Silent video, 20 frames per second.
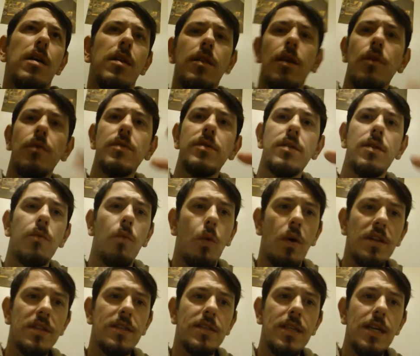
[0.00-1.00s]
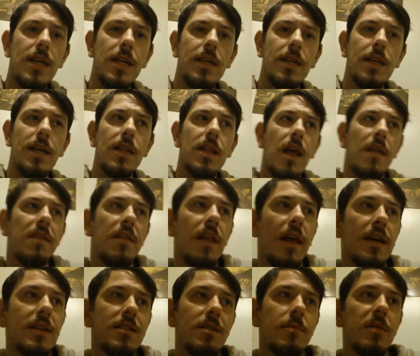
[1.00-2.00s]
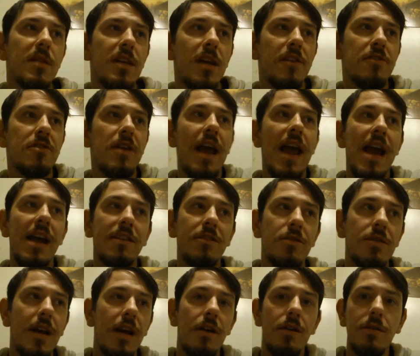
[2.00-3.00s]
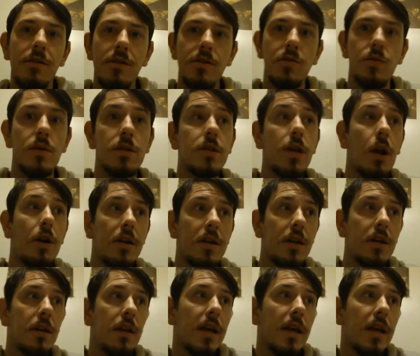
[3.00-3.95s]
there was the one scene and then like some of the other actor characters were starting to